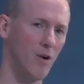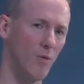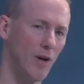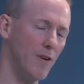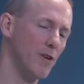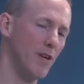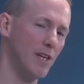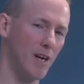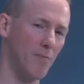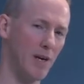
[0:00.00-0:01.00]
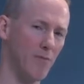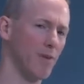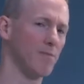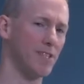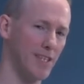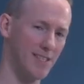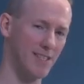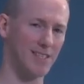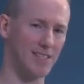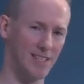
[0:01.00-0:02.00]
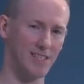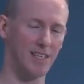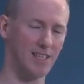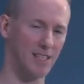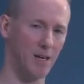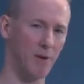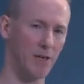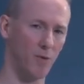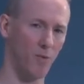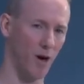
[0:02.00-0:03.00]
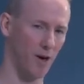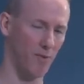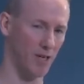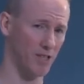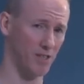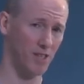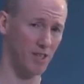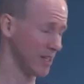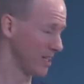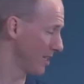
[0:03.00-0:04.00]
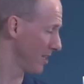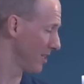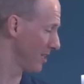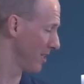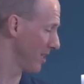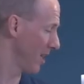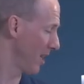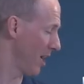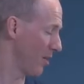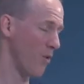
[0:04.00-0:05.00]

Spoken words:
We've increased our PEEP from 6 to 16 centimeters of water pressure, and